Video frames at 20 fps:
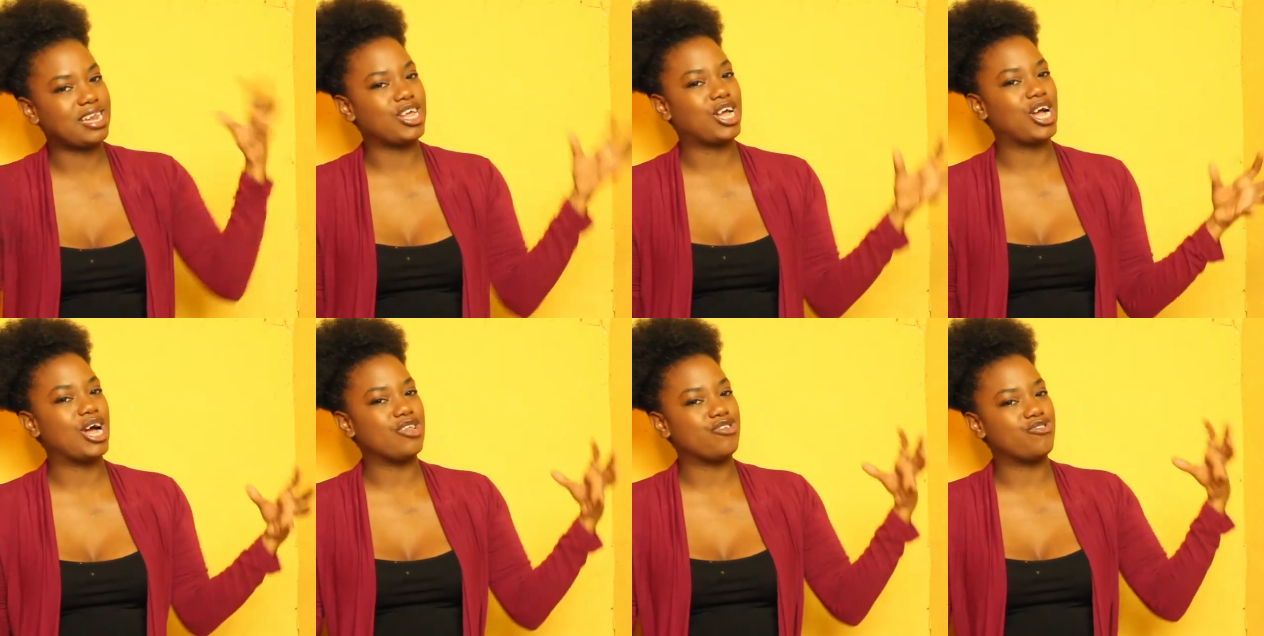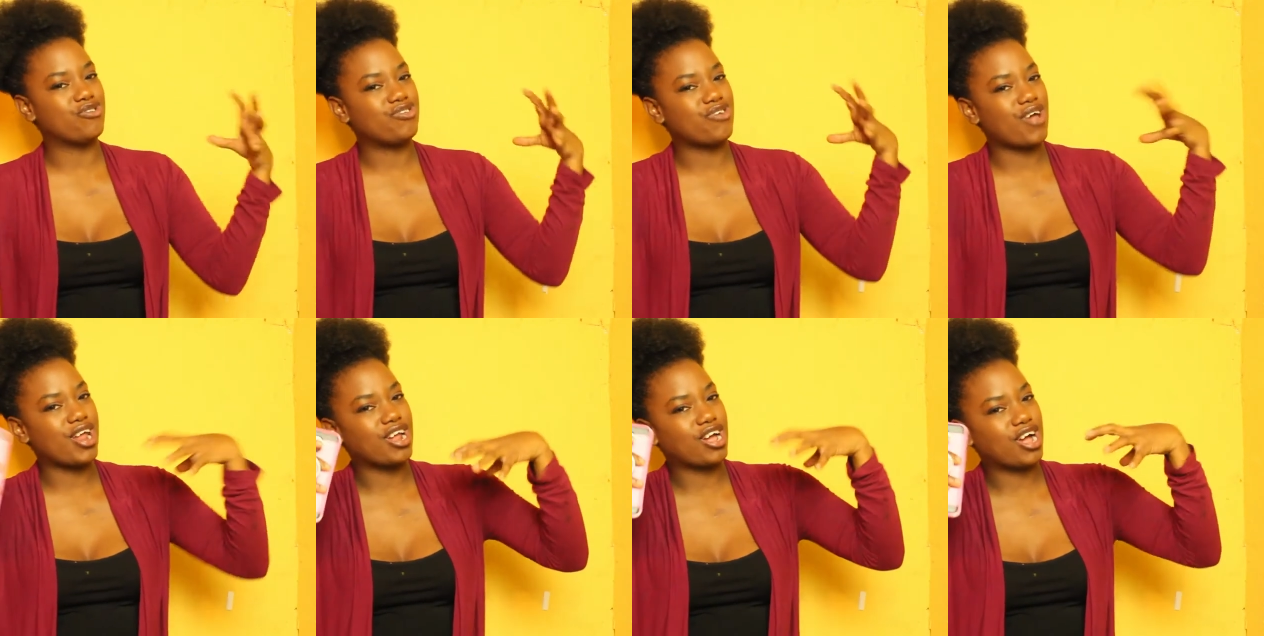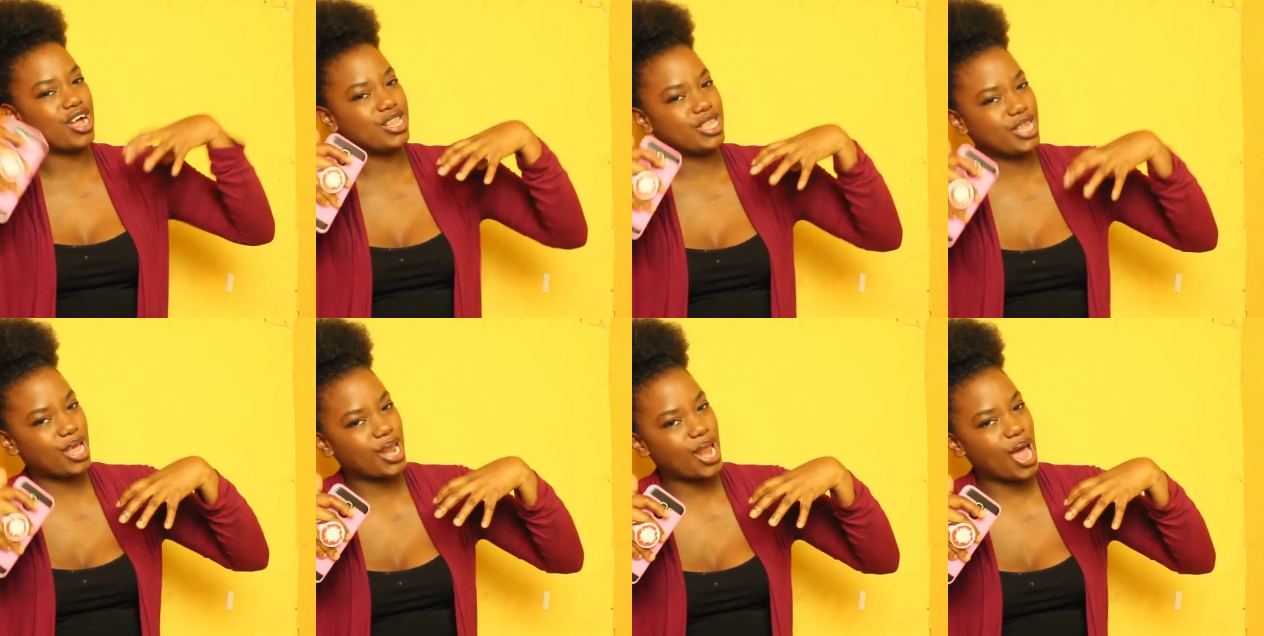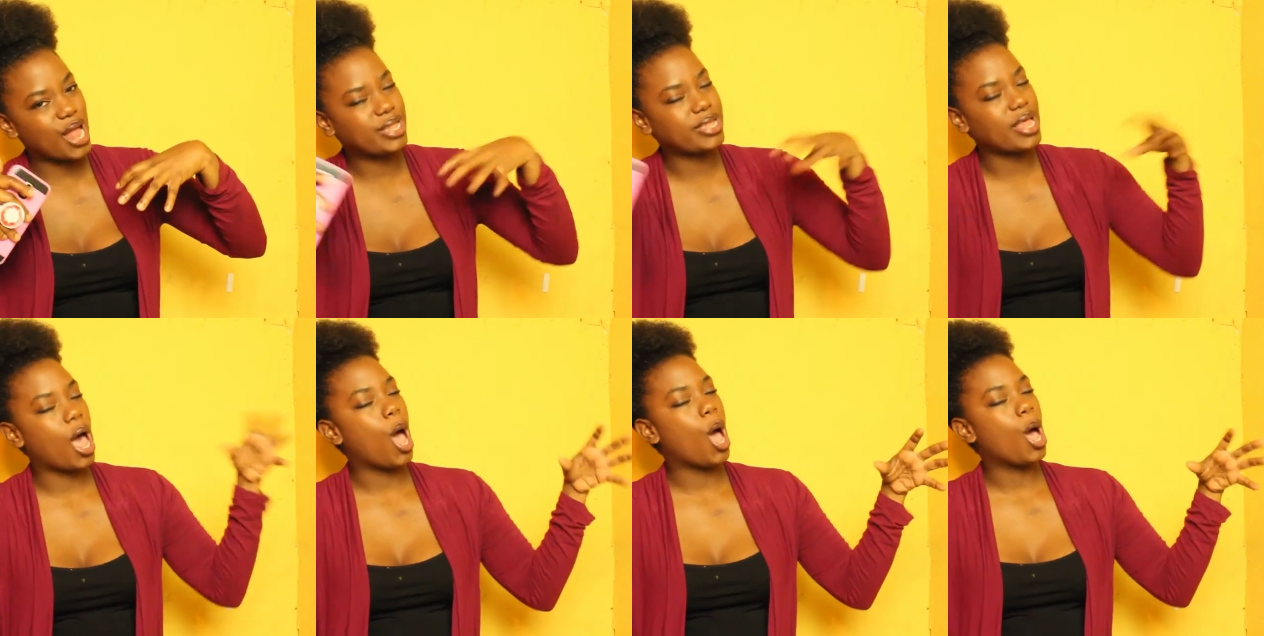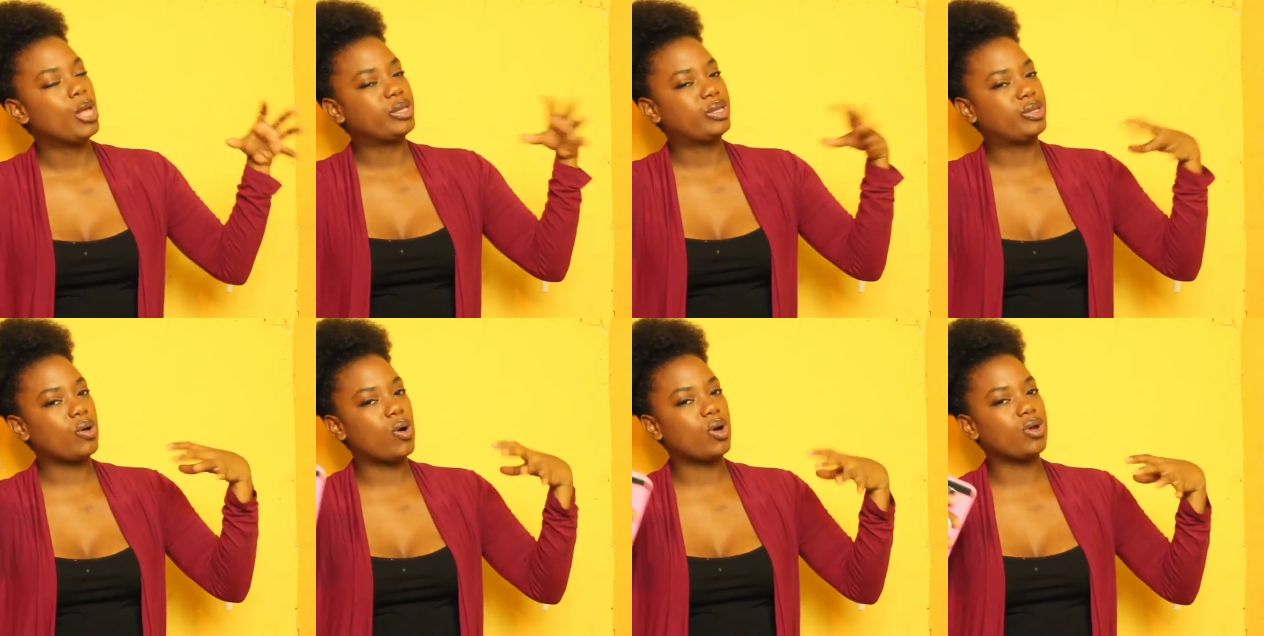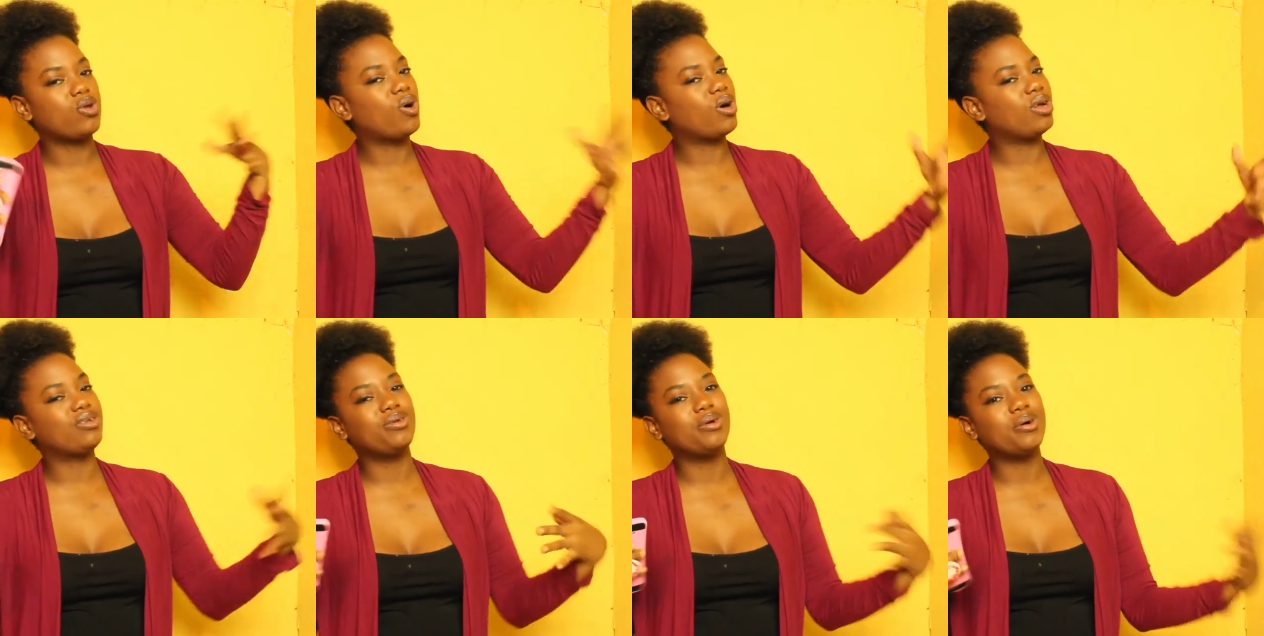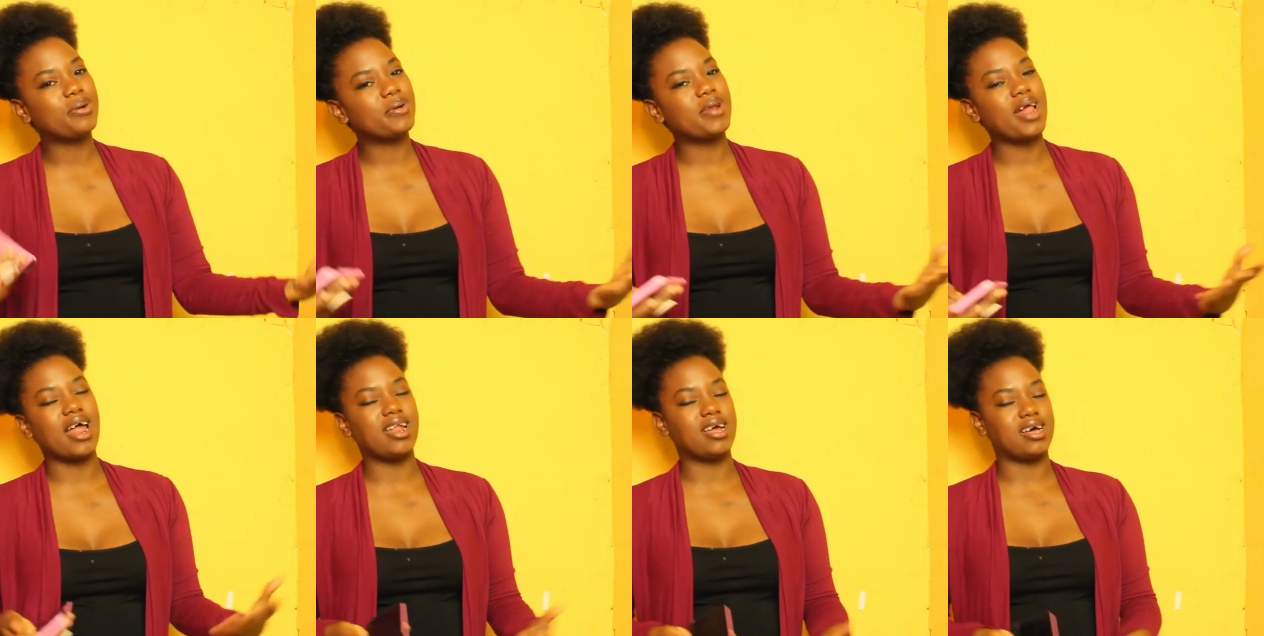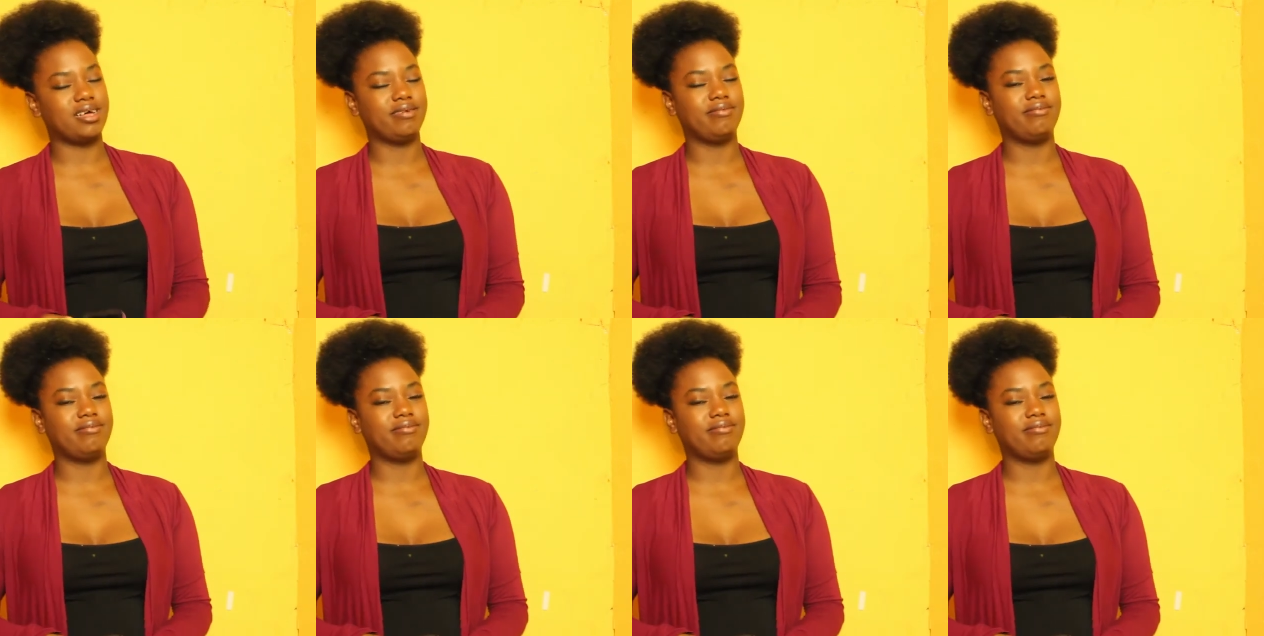the country trying to contain it. So don't do that now.